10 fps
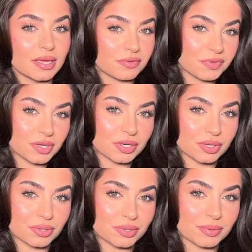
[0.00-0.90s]
If you're
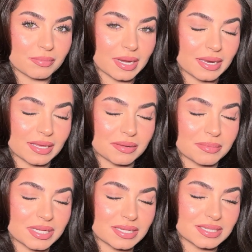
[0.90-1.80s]
new, my
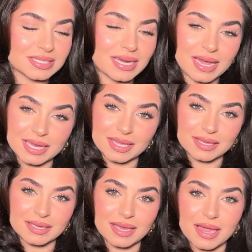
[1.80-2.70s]
name is
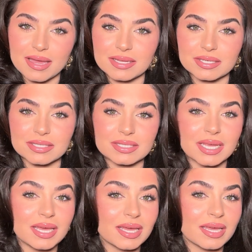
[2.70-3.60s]
Heidi and
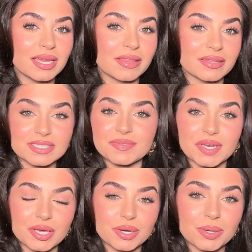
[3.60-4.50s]
this
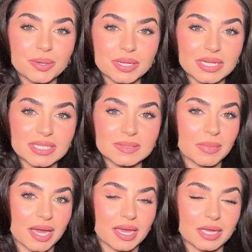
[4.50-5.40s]
video is
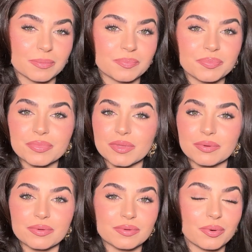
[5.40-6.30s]
my
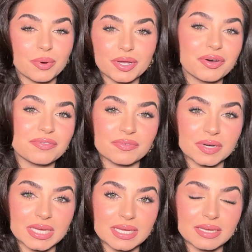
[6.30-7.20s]

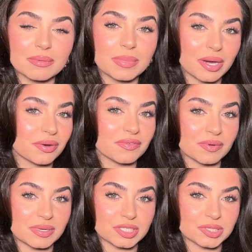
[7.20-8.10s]
oil-free powder
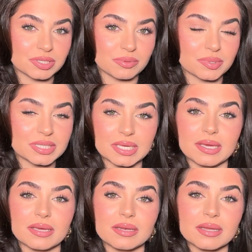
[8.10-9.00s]
foundation
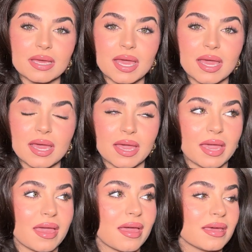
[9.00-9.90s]
routine,
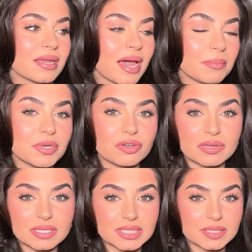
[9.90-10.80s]
and I've been
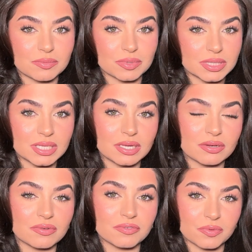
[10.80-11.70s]
doing this
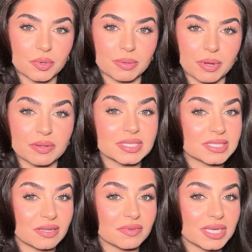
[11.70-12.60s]
routine for about
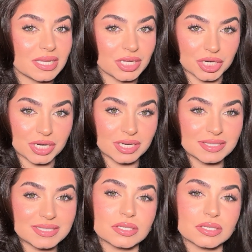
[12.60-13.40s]
7 years.